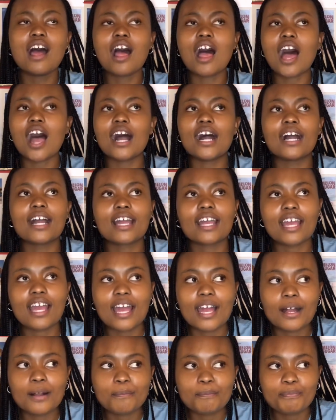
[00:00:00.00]
I
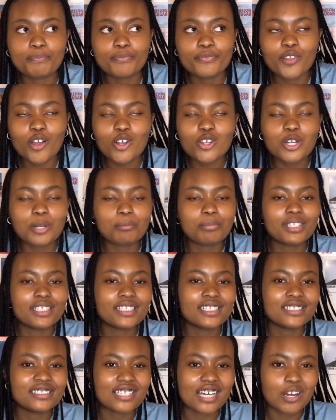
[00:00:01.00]
am not
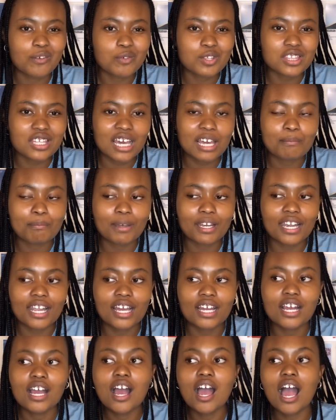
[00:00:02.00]
completely done with that, but
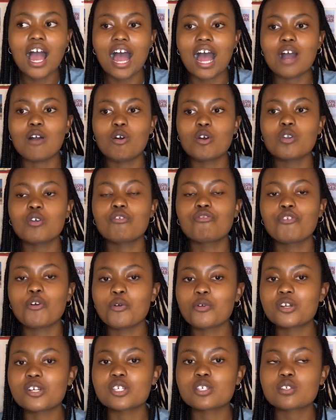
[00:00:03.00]
like I want to
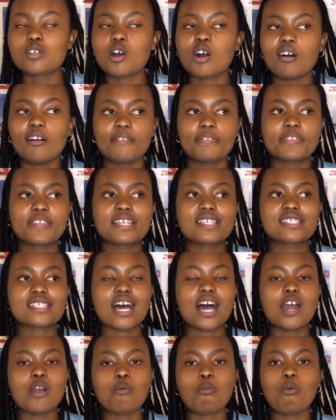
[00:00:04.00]
focus on things
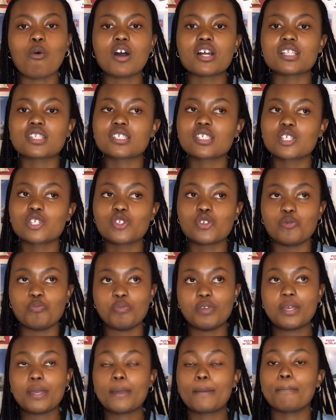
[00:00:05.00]
I want to
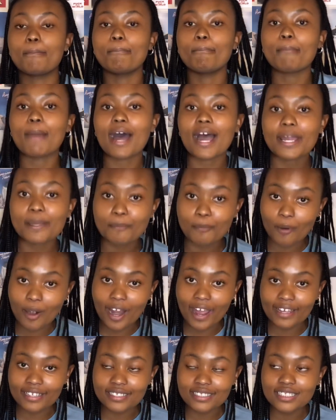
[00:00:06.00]
be my
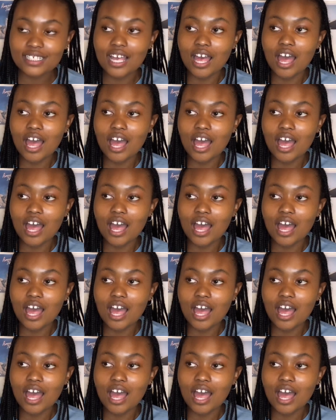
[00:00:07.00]
brand.